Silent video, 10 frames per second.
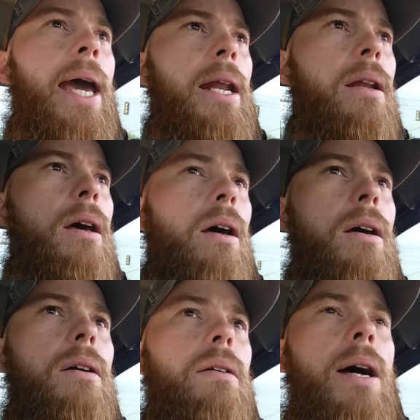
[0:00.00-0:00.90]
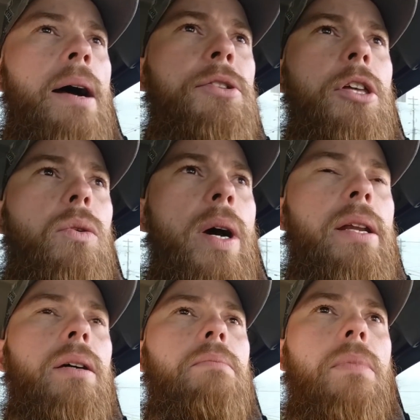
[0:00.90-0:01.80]
and I was on the
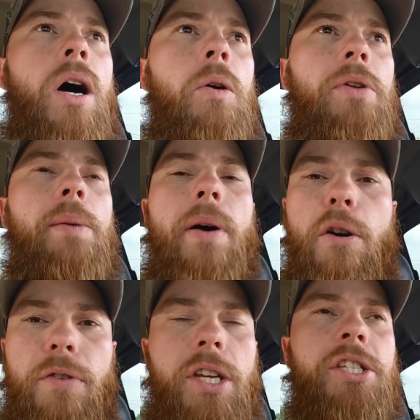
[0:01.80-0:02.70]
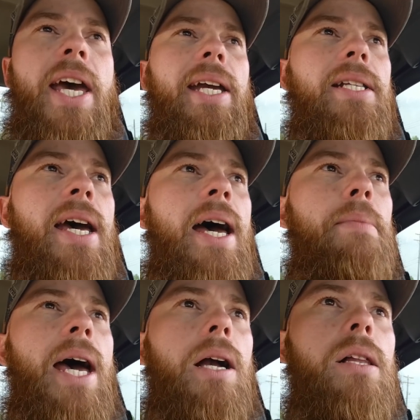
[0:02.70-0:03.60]
way to Home Depot for the second
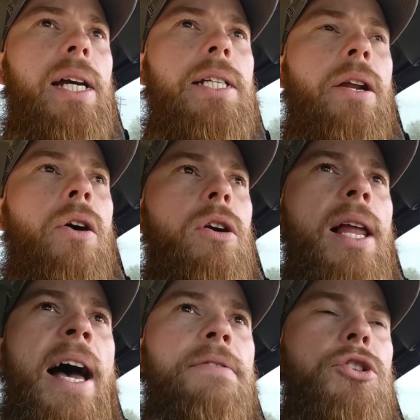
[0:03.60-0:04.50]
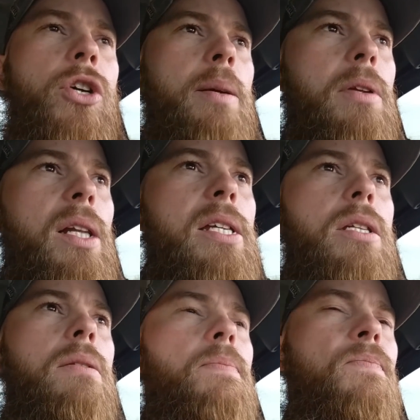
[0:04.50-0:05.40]
time, and I clicked in on her live stream to
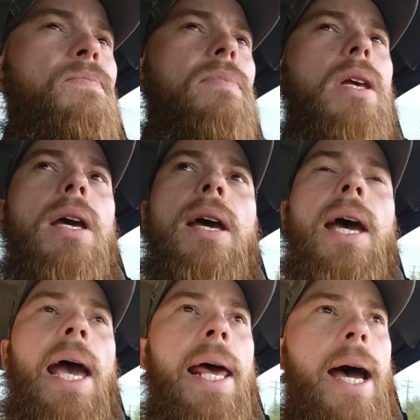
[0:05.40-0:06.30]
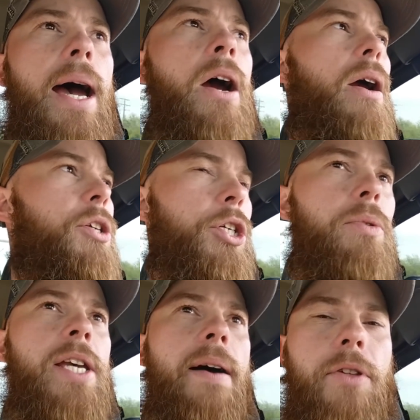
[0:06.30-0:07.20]
listen, and she
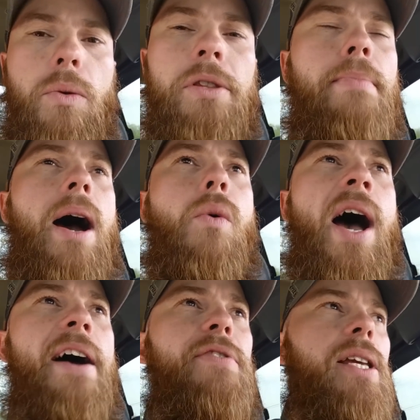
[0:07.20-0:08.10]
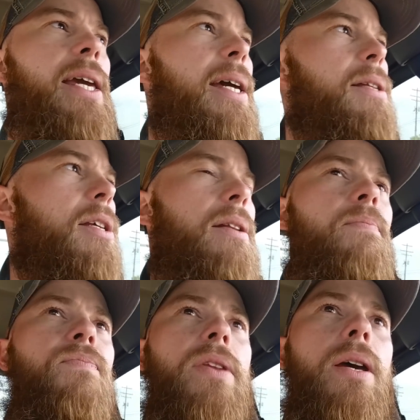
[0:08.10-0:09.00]
was out there with my wife and kids,
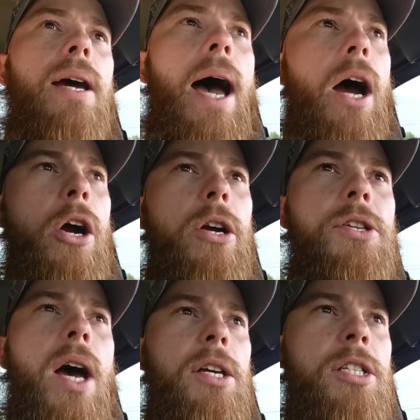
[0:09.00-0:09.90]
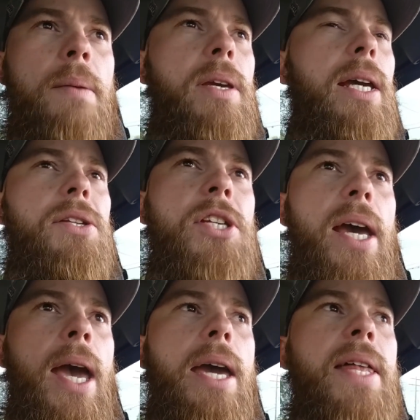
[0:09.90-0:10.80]
and I heard some kids
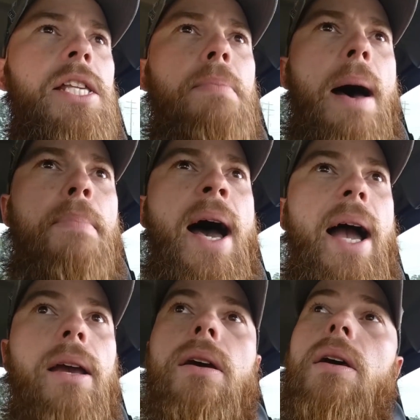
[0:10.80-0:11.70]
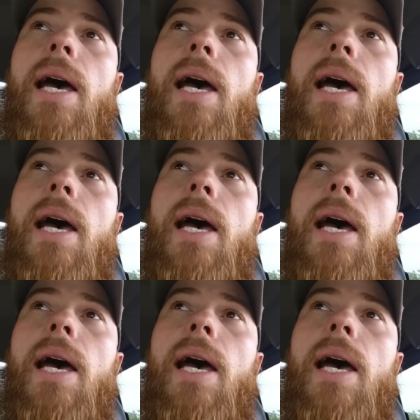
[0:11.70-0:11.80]
say, "Hey, that's my bike,"